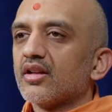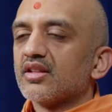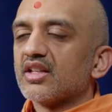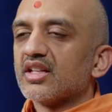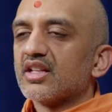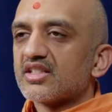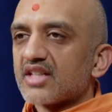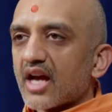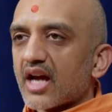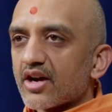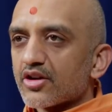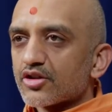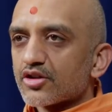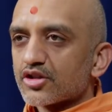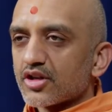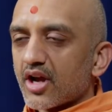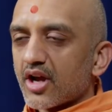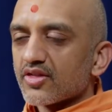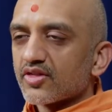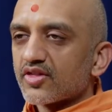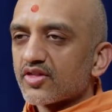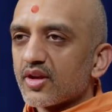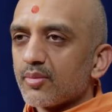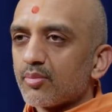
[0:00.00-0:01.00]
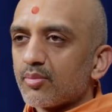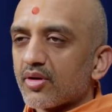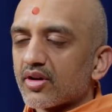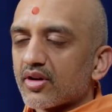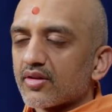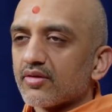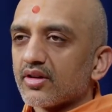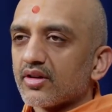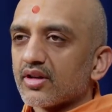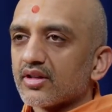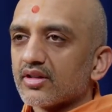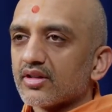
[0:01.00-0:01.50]
The entire Shanti
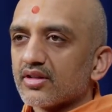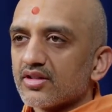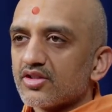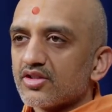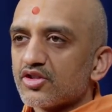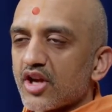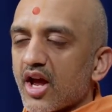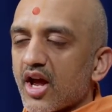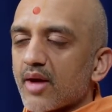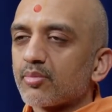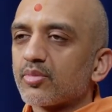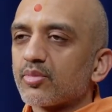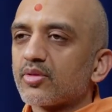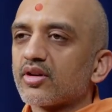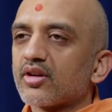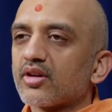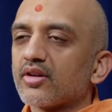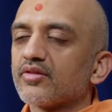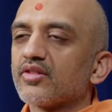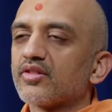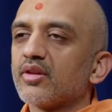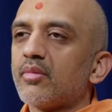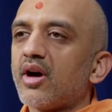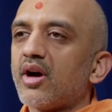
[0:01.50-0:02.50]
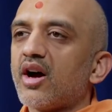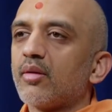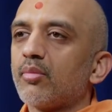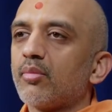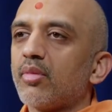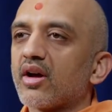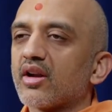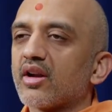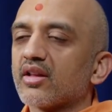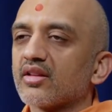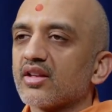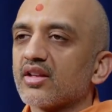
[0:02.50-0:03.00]
Parva chapter of the
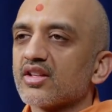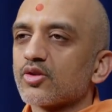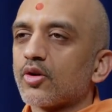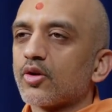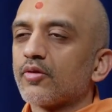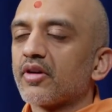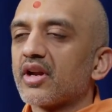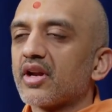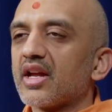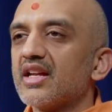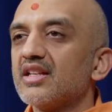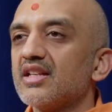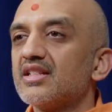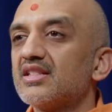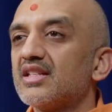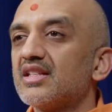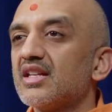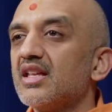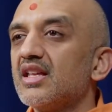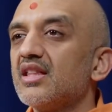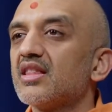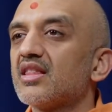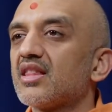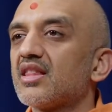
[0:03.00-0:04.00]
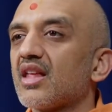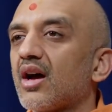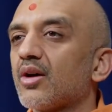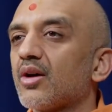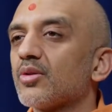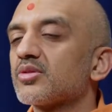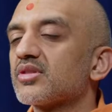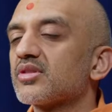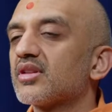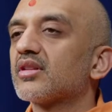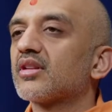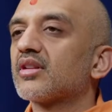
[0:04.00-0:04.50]
Mahabharata is over
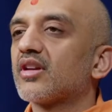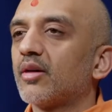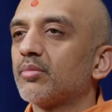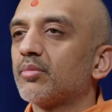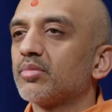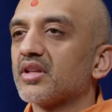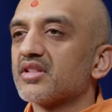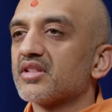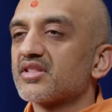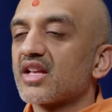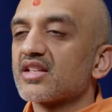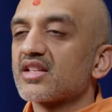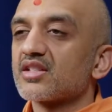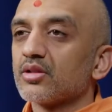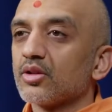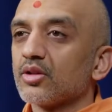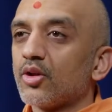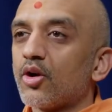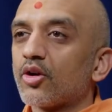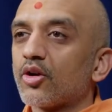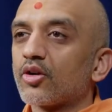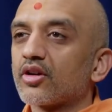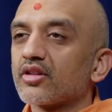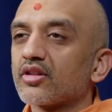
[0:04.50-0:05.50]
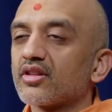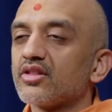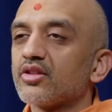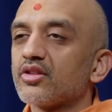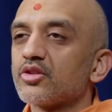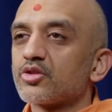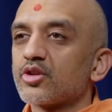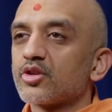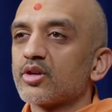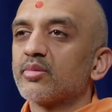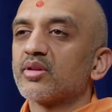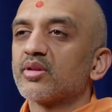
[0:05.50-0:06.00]
18,000 couplets. That's longer than the
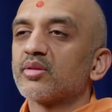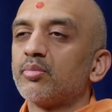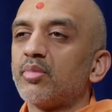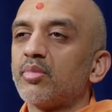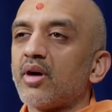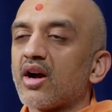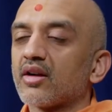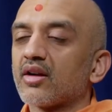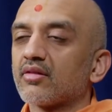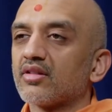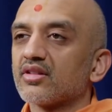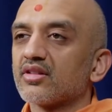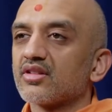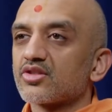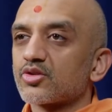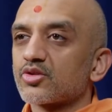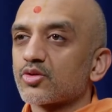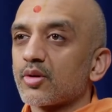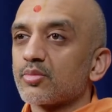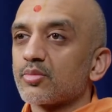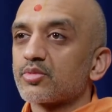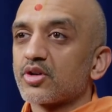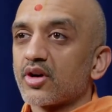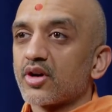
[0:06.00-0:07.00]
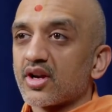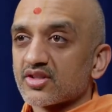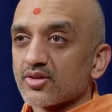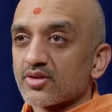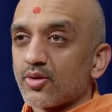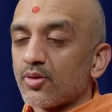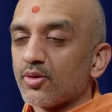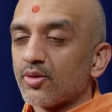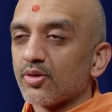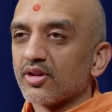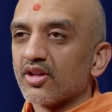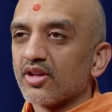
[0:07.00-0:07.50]
Shrimad Bhagavad scripture as a
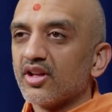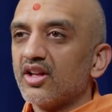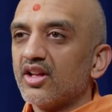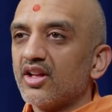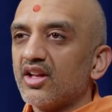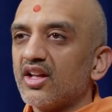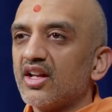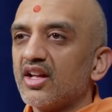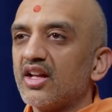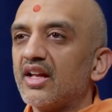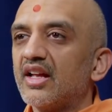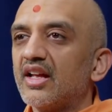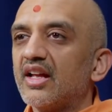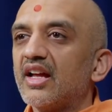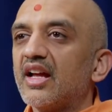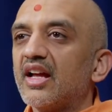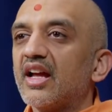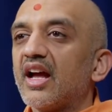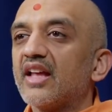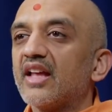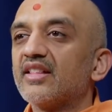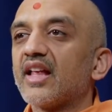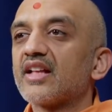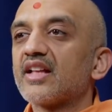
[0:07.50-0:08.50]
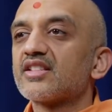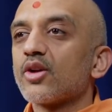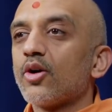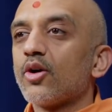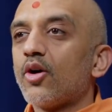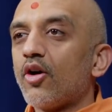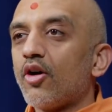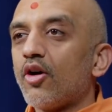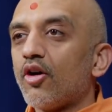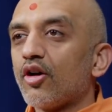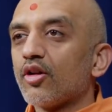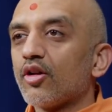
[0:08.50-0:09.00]
whole. And that's
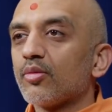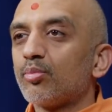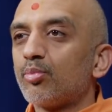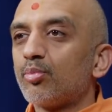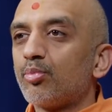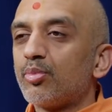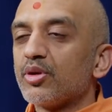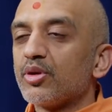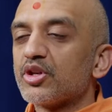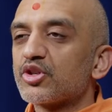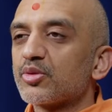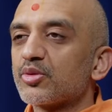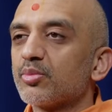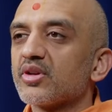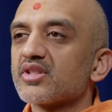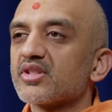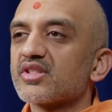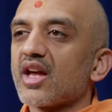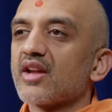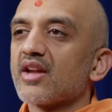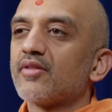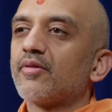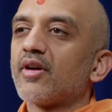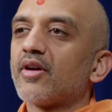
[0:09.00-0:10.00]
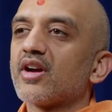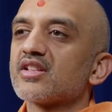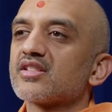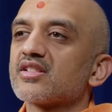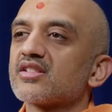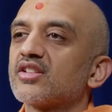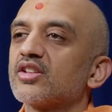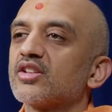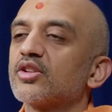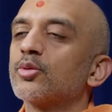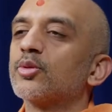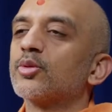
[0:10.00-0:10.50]
all Bhishma's
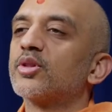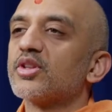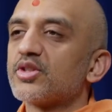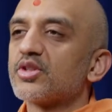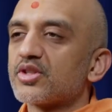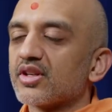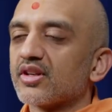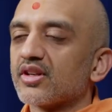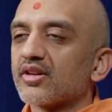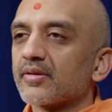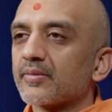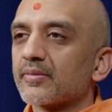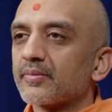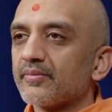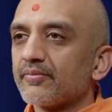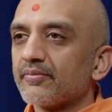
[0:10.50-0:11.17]
advice to Yudhishthir